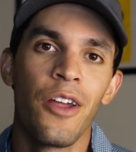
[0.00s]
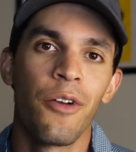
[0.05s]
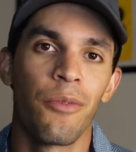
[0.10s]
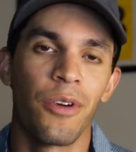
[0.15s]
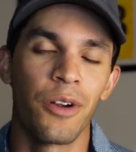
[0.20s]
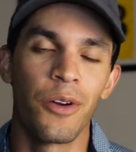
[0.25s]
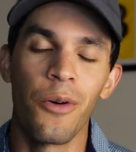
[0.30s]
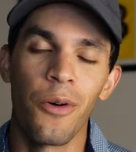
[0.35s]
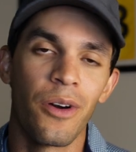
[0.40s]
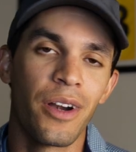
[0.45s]

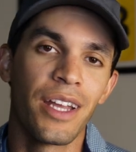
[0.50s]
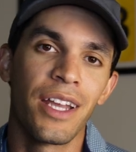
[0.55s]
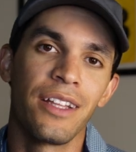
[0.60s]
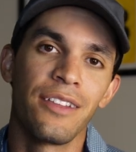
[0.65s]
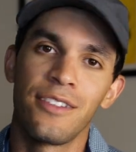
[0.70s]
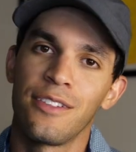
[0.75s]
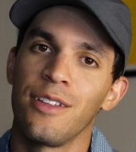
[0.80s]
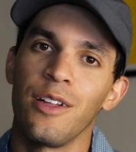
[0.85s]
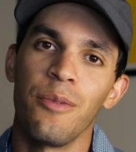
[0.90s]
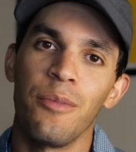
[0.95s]
recording in
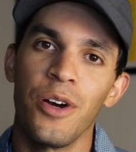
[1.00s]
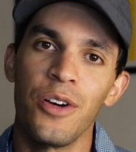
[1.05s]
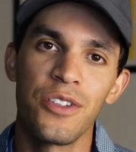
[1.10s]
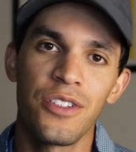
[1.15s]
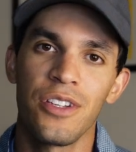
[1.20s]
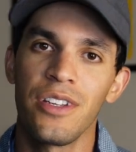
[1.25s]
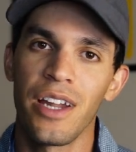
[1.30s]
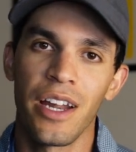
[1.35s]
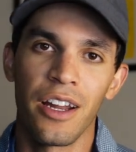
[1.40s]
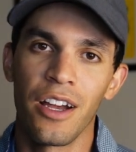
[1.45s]
slow
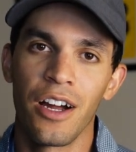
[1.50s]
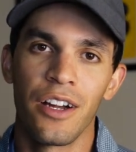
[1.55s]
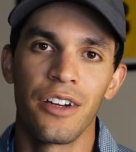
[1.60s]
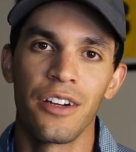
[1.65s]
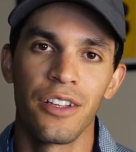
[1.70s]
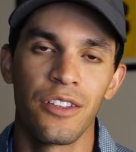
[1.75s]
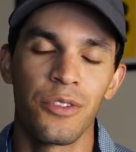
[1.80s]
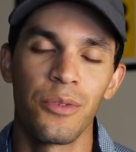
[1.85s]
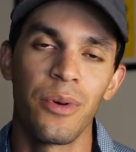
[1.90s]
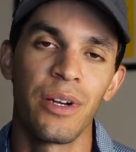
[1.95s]
motion at
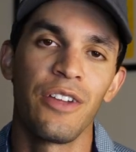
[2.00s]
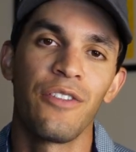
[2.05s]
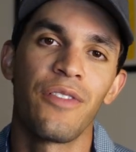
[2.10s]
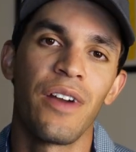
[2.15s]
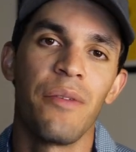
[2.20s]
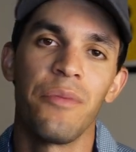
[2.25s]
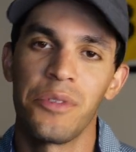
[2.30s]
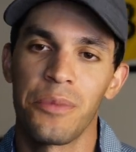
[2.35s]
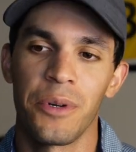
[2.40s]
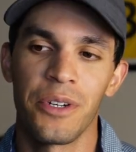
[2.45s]
120
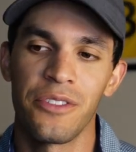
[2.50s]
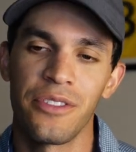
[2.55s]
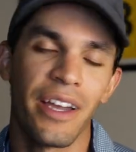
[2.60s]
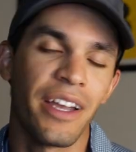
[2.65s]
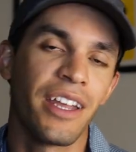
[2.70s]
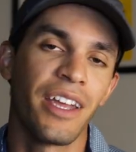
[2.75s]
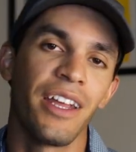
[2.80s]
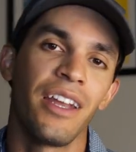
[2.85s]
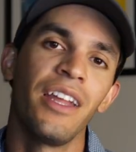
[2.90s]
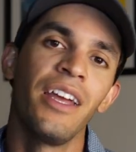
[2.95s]
frames per
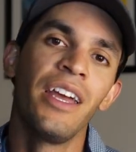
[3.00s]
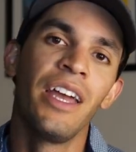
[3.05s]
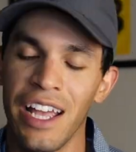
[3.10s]
second